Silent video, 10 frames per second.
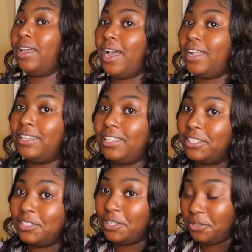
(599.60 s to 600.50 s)
I think
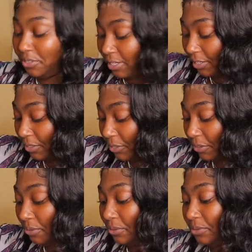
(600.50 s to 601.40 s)
it's so stinking
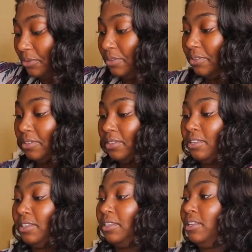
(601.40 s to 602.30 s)
cute.
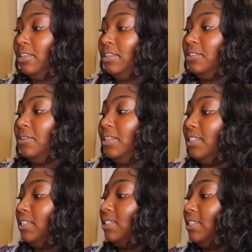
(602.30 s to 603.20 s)
So
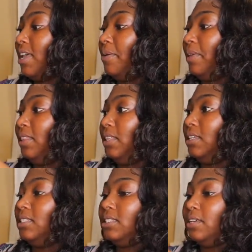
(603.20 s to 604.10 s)
this is just how it looks,